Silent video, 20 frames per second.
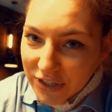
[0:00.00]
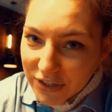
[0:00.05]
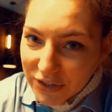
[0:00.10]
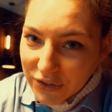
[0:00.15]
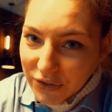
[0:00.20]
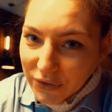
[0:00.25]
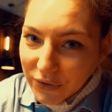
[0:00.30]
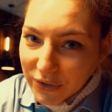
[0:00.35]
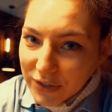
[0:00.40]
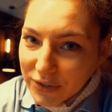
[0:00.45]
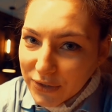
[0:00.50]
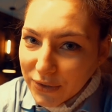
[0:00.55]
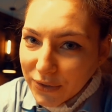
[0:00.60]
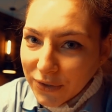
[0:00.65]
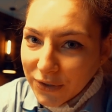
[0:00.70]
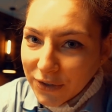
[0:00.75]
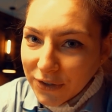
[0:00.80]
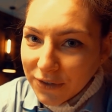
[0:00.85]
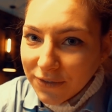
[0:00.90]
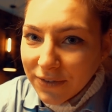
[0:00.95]
is going
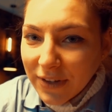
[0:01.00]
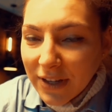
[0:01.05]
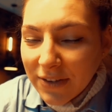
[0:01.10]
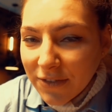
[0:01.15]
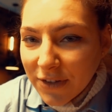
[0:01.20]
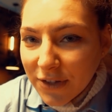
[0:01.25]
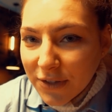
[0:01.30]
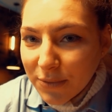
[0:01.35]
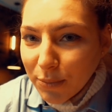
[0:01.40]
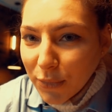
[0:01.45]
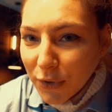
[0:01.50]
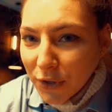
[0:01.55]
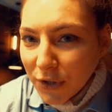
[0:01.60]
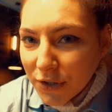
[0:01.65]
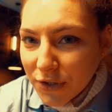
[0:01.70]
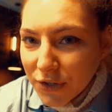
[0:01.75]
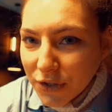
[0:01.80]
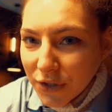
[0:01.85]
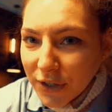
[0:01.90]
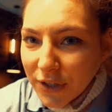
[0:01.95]
to her favorite
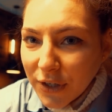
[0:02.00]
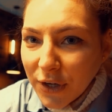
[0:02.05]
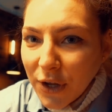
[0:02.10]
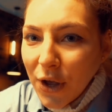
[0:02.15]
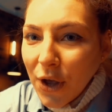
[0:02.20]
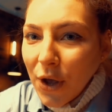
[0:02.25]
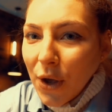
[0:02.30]
burger joint,